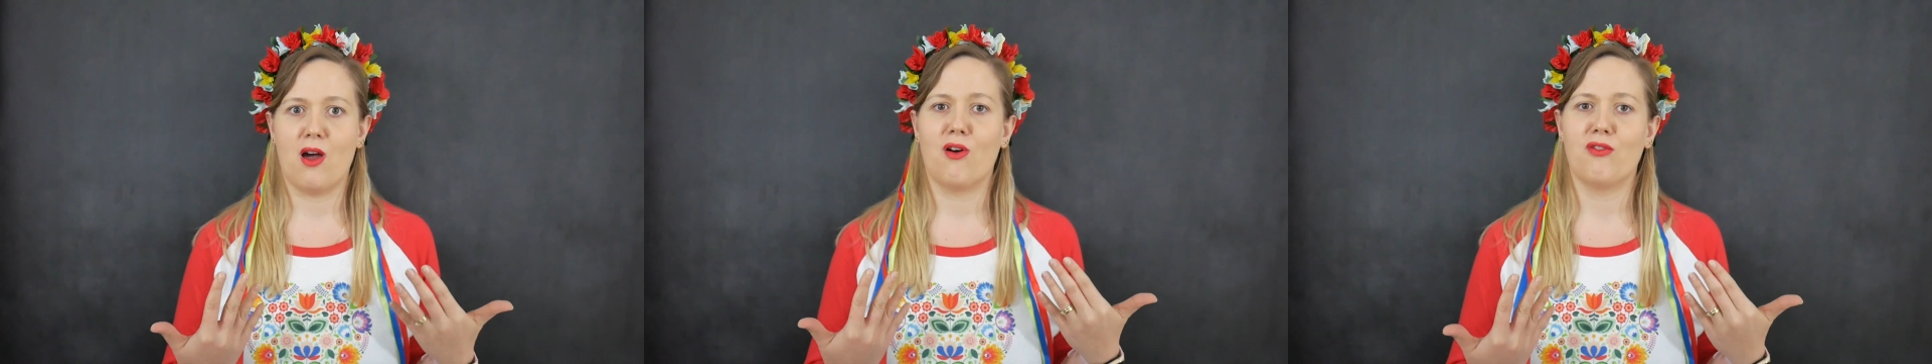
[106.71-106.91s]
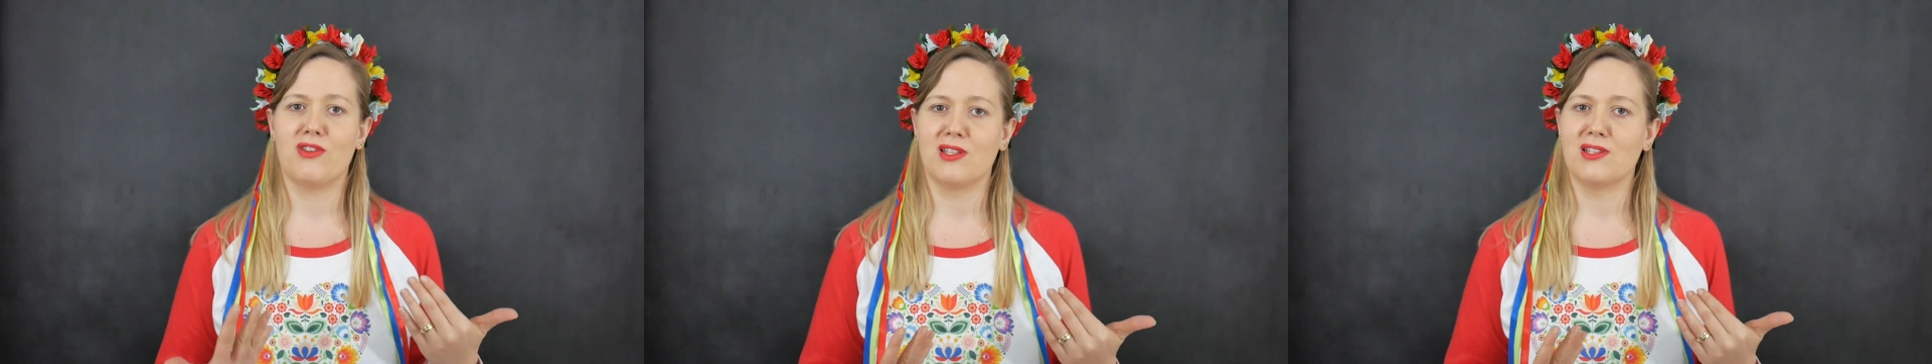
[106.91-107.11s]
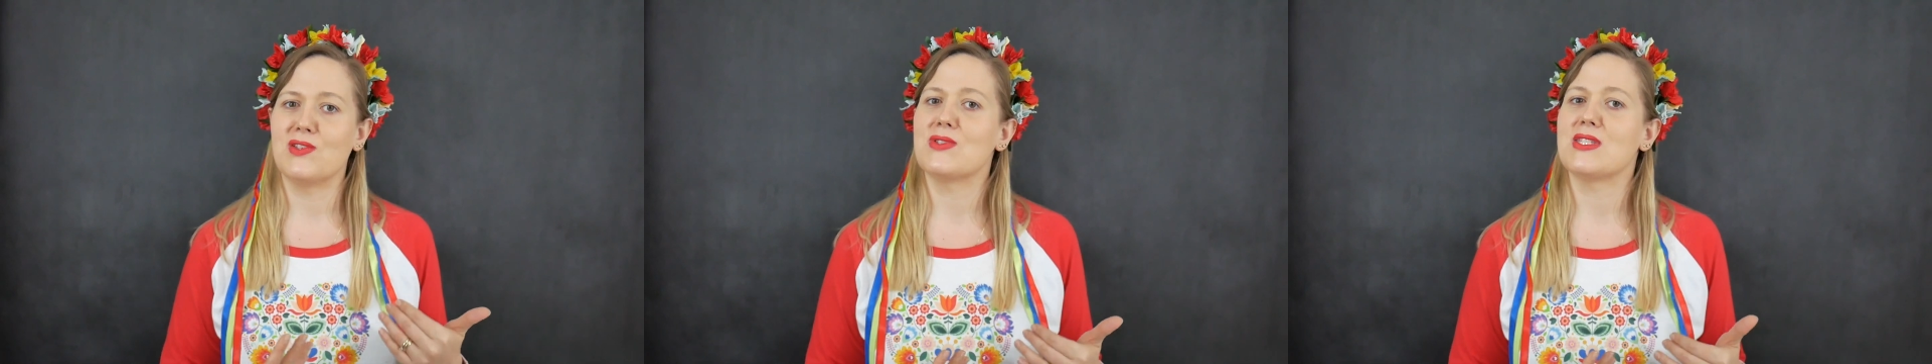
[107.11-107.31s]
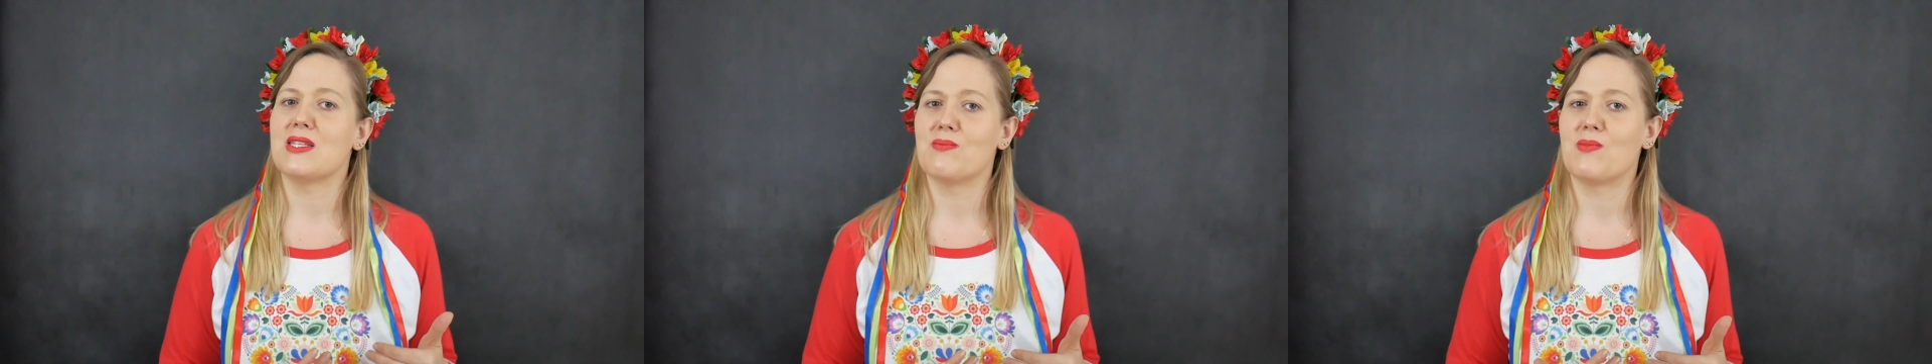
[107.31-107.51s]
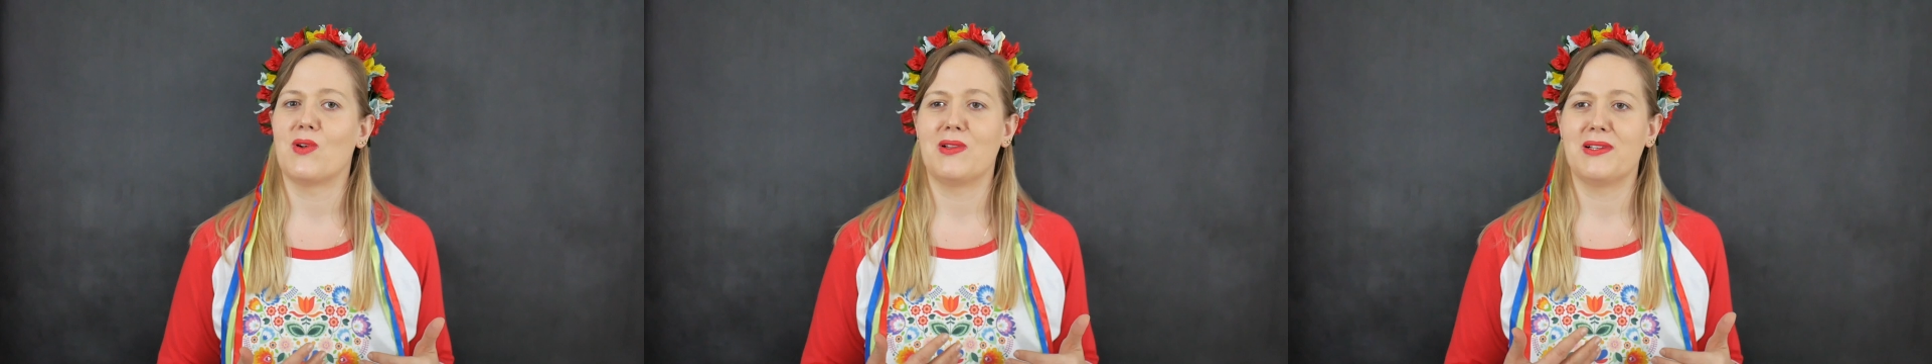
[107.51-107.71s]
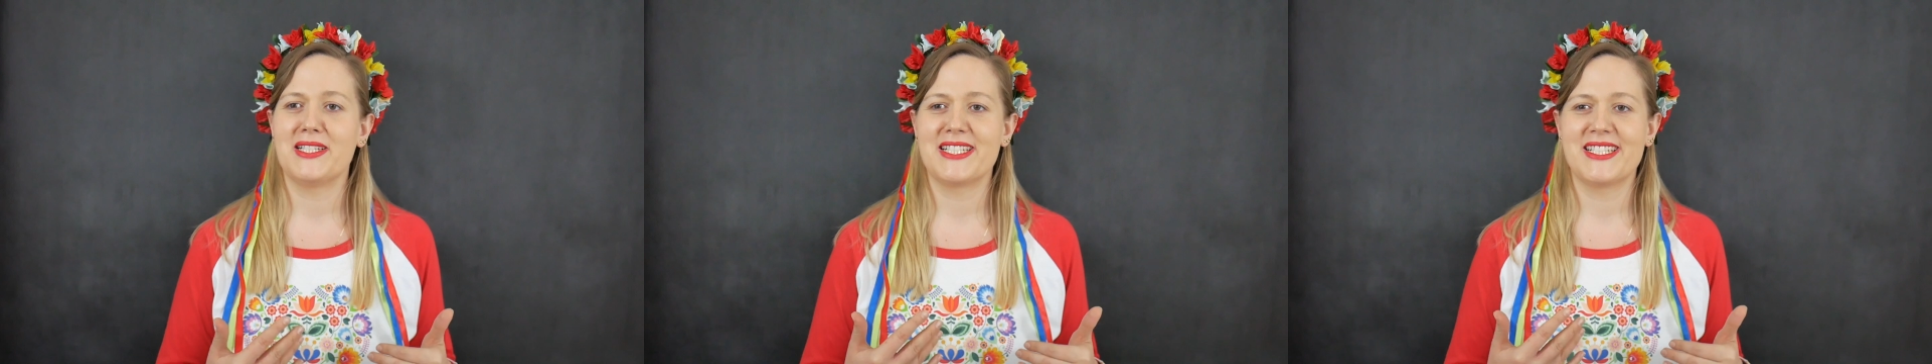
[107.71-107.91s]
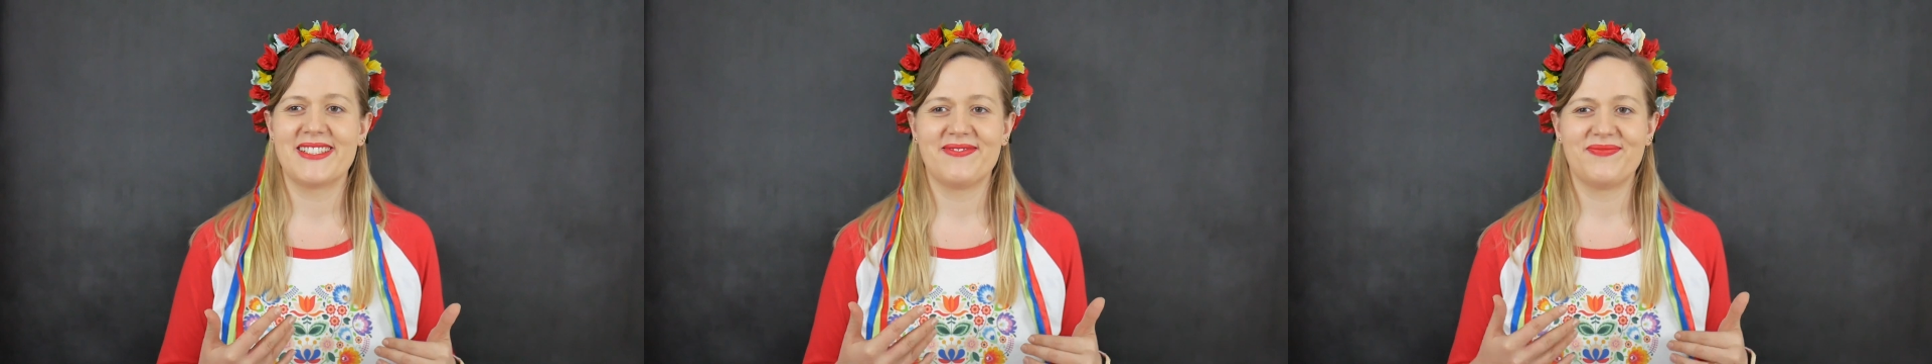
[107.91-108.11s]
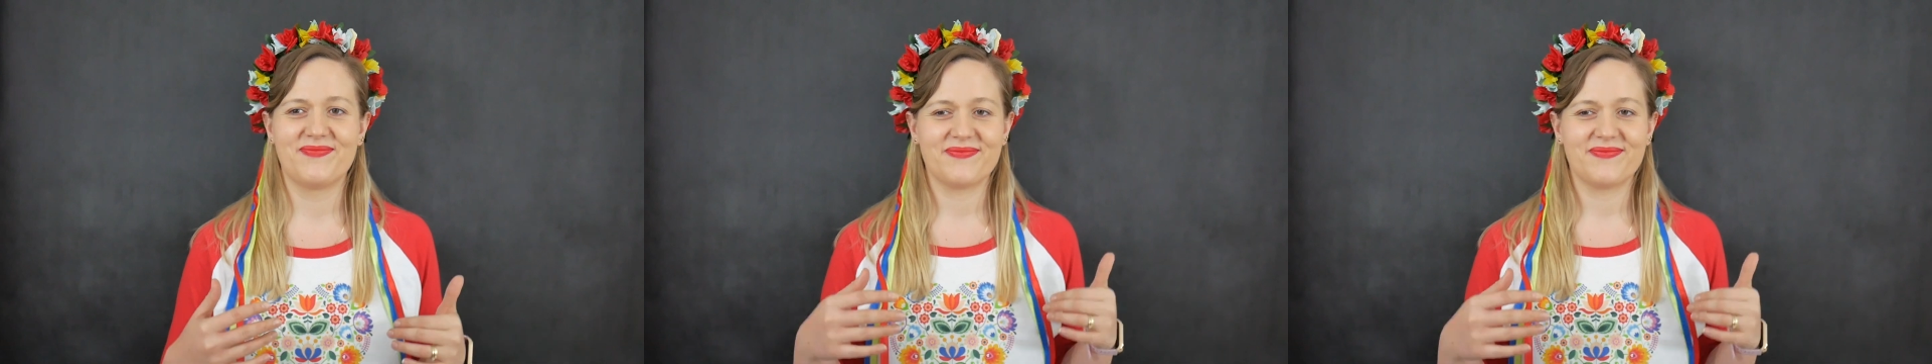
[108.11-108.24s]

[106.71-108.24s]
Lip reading: often used in Polish.